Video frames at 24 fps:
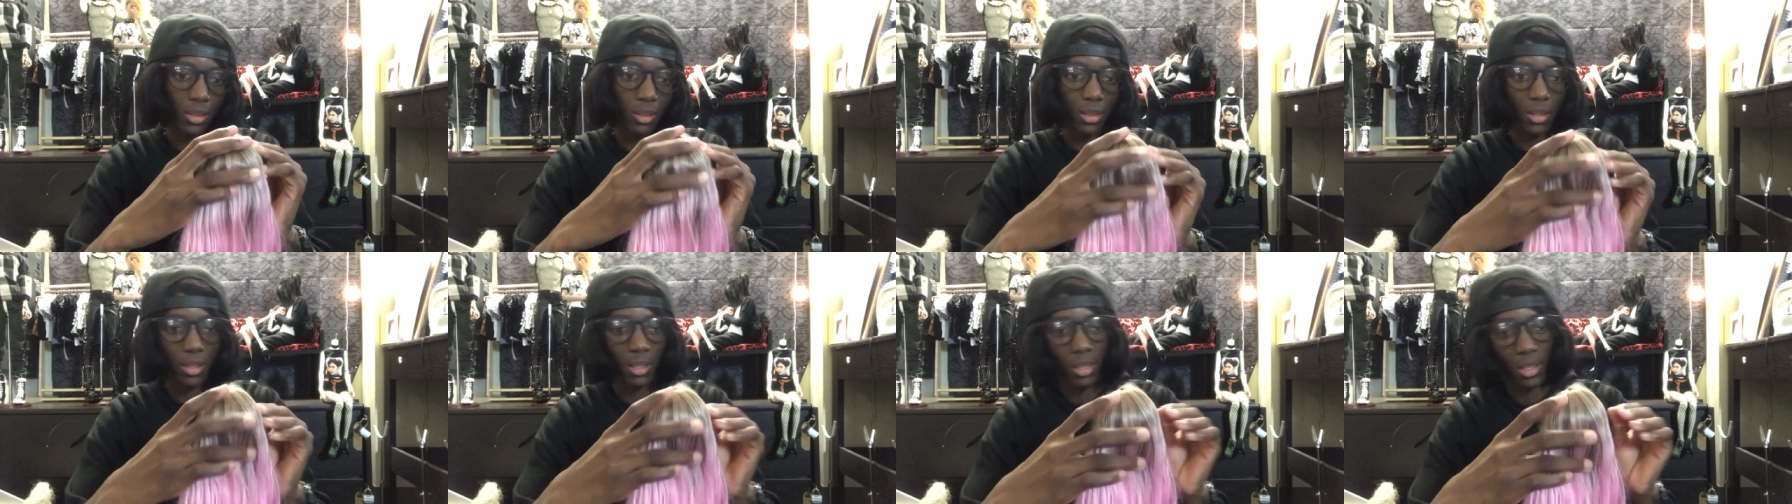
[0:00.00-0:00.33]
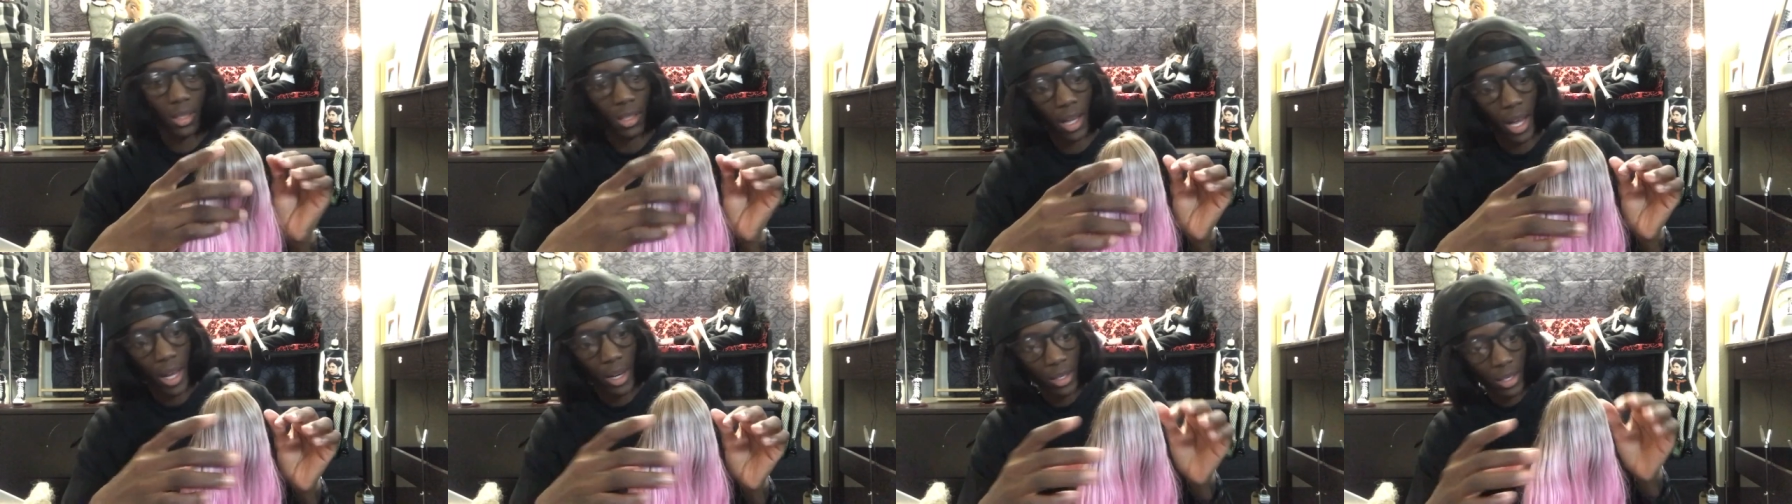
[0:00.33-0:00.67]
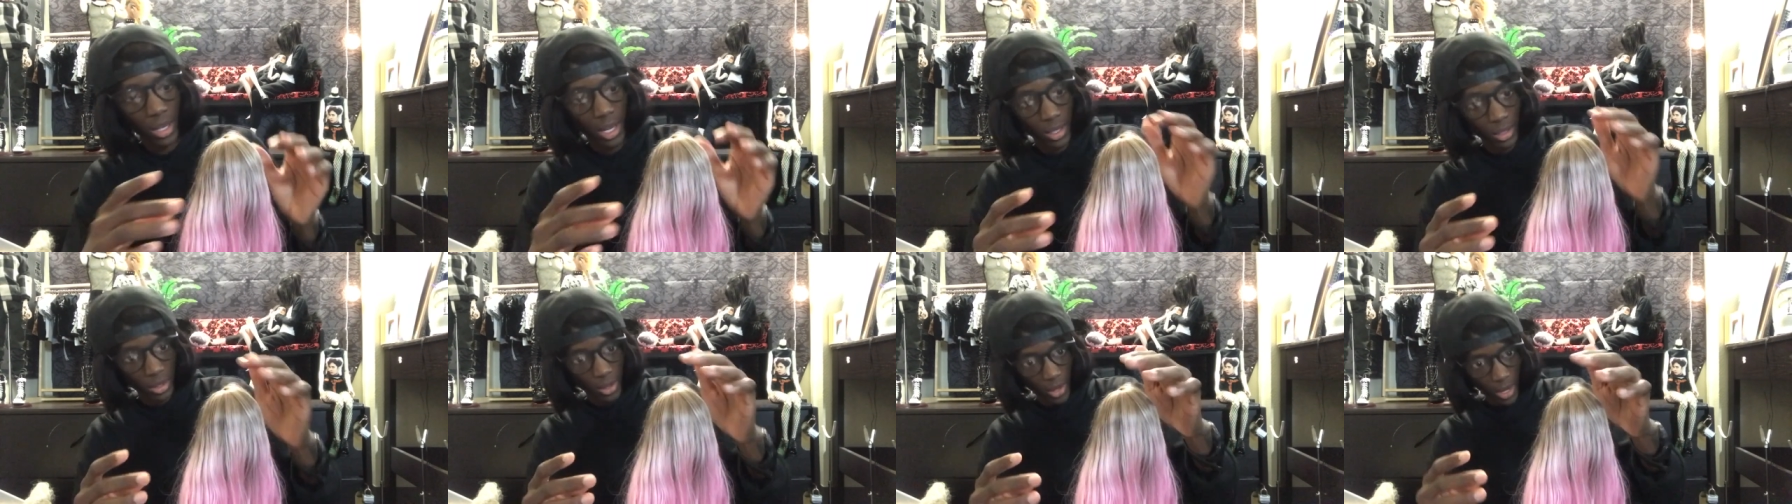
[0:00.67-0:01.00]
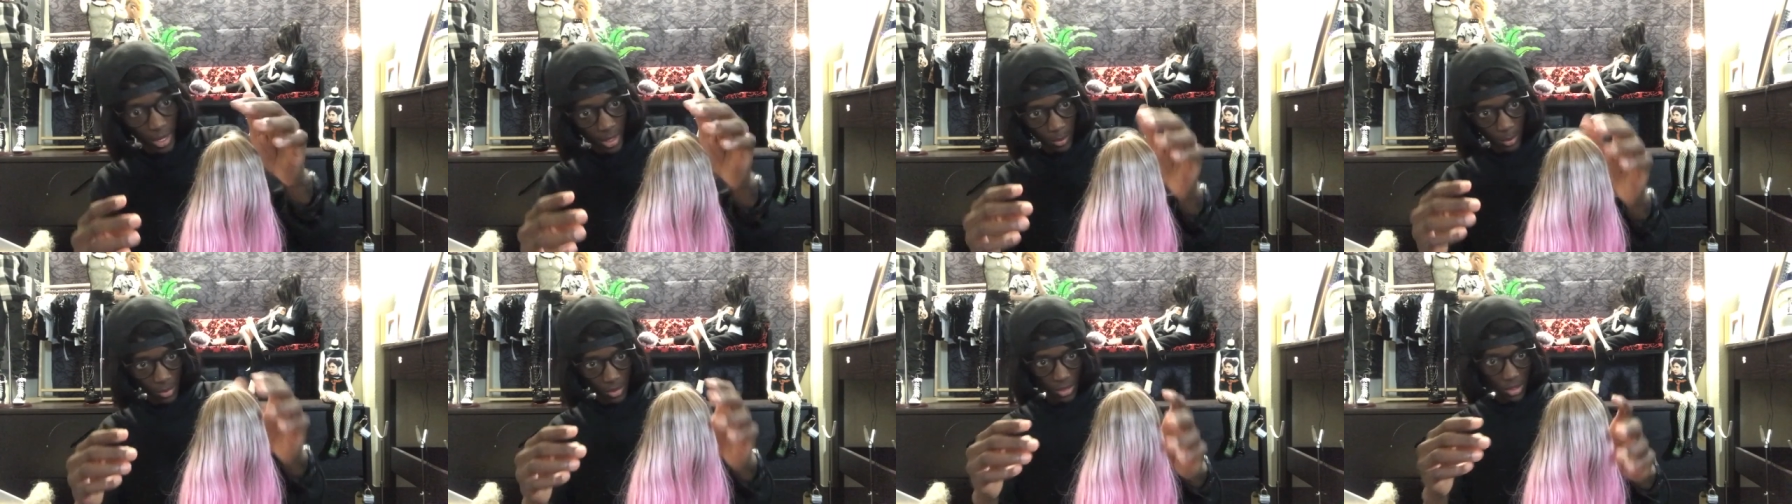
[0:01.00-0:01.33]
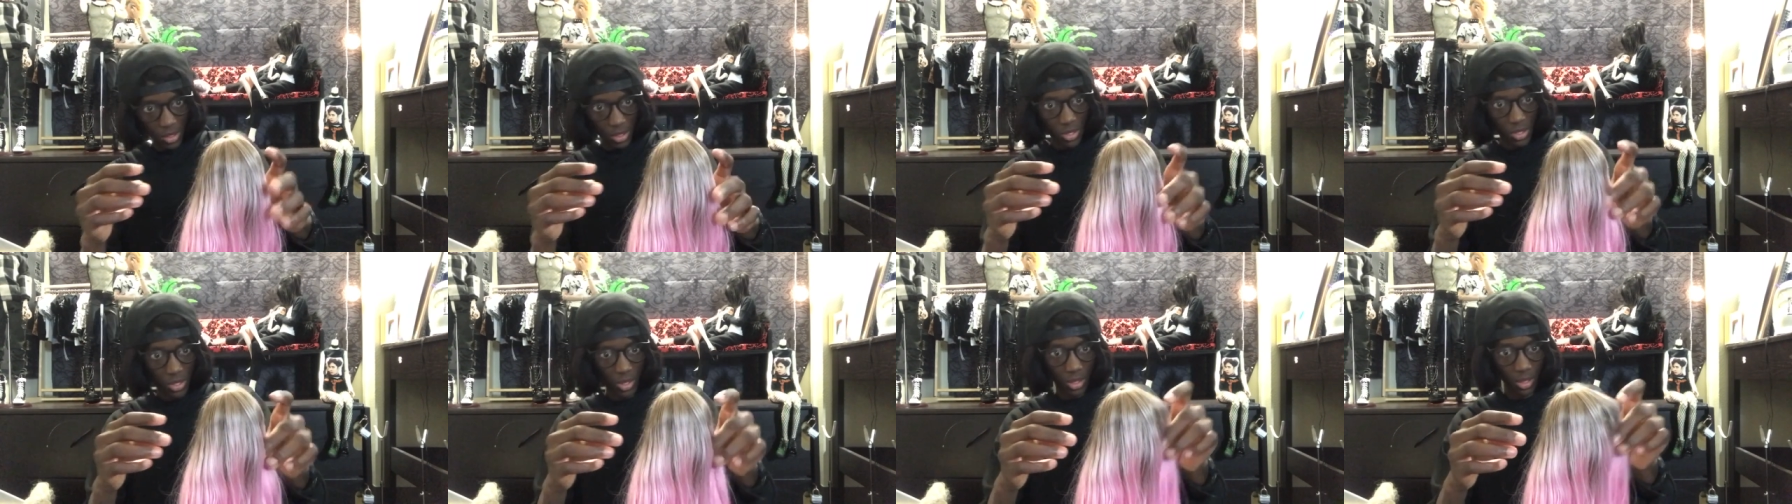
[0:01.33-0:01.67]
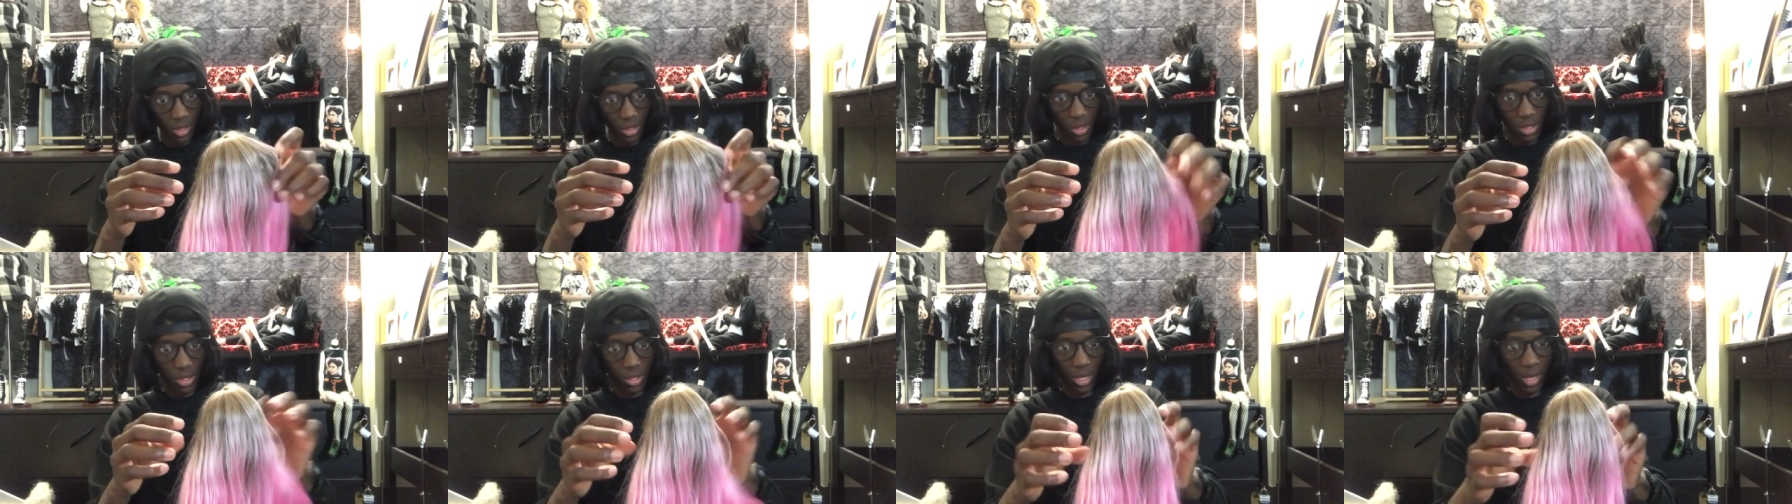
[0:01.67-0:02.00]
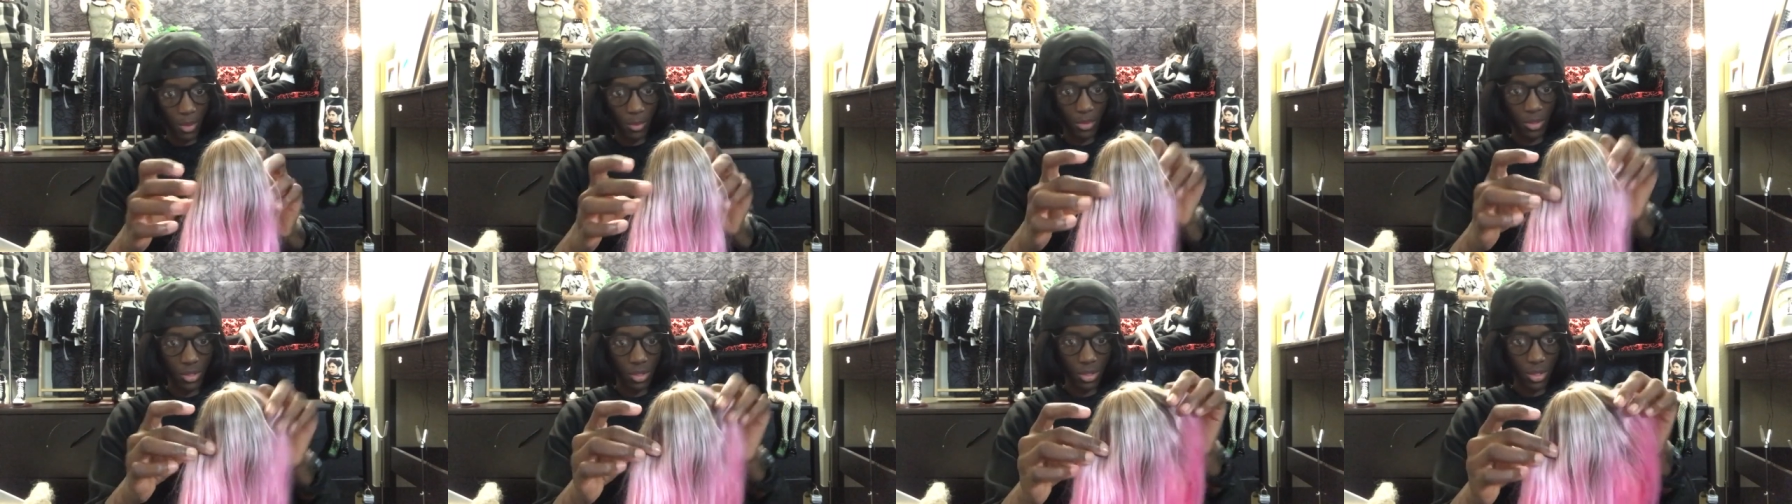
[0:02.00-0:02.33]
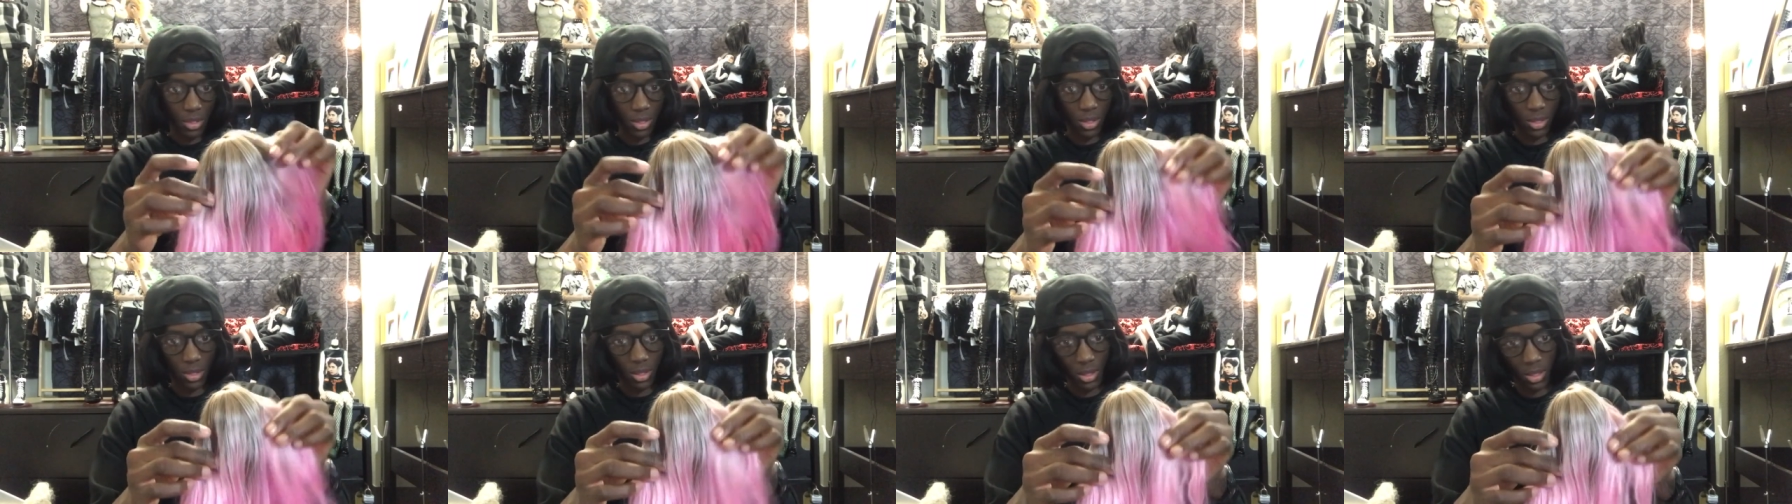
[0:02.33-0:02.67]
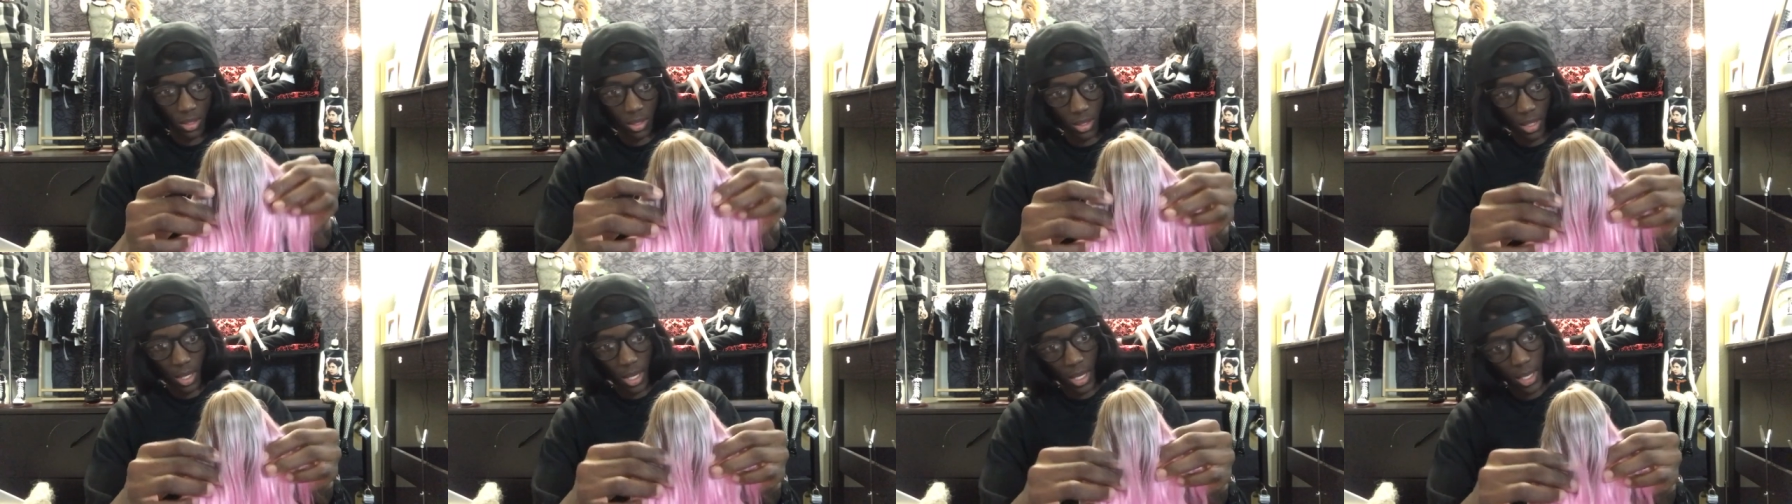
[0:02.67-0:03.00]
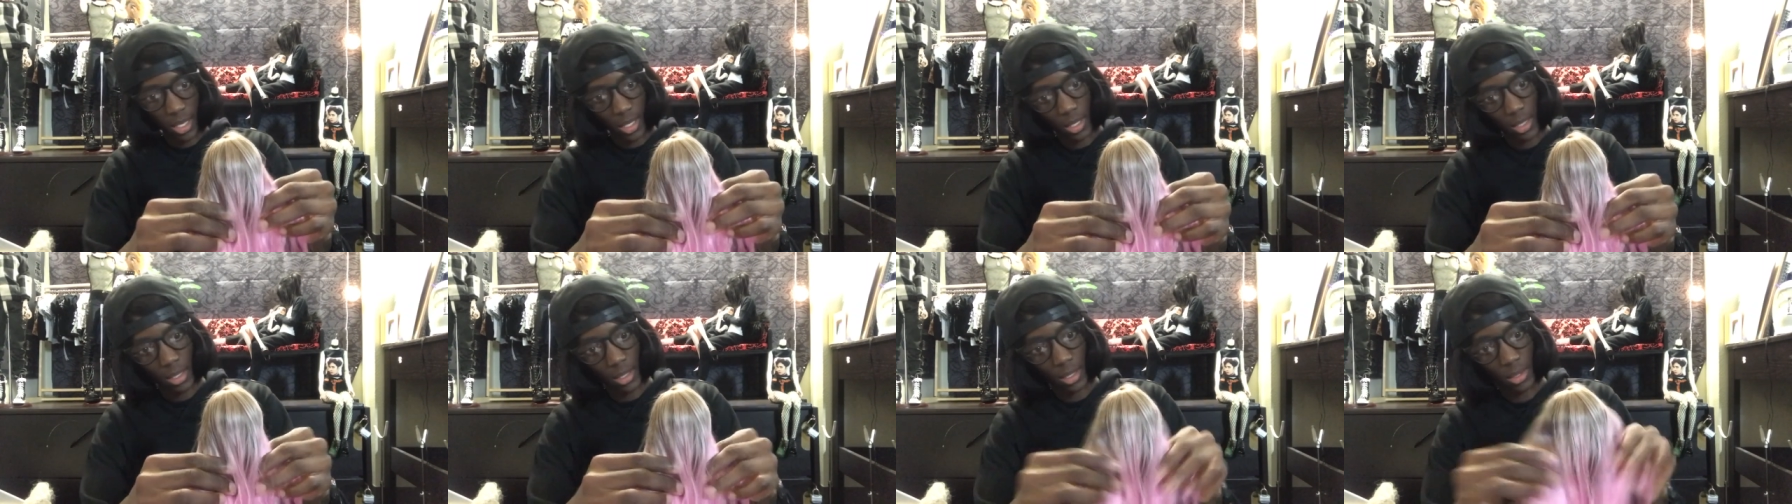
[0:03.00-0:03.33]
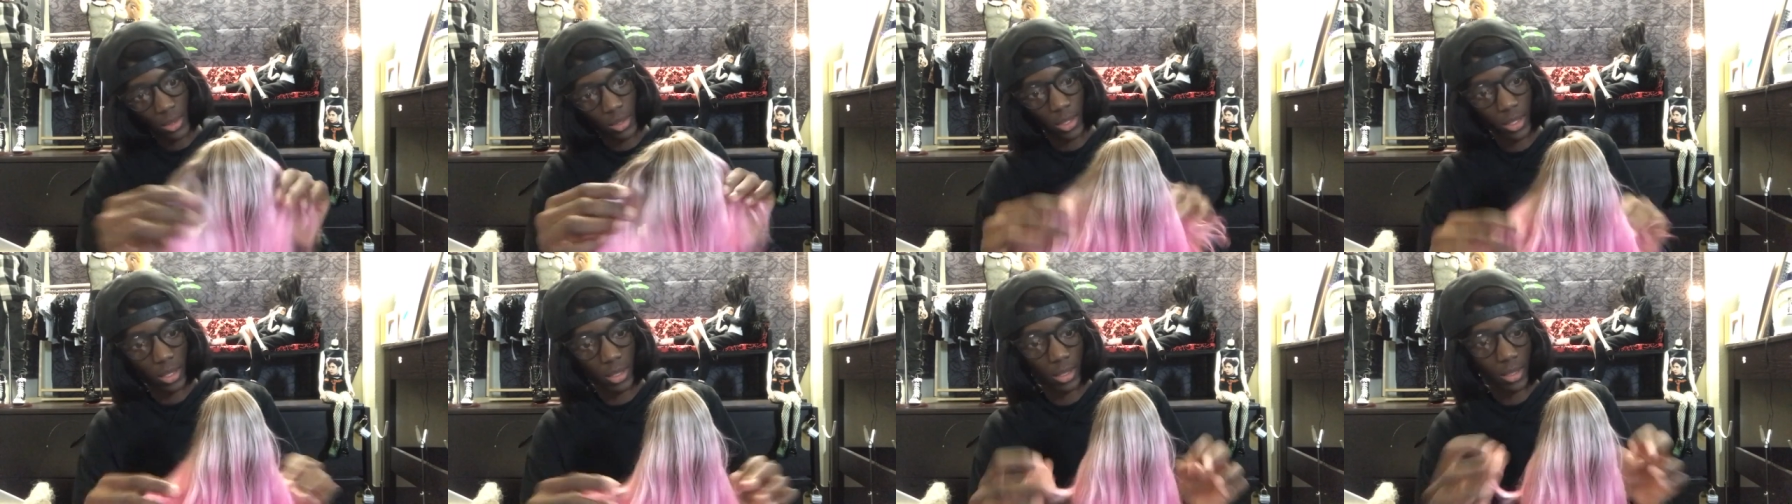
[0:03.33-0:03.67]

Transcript: Uh, I do not know how to position it. Should I position it to the side or?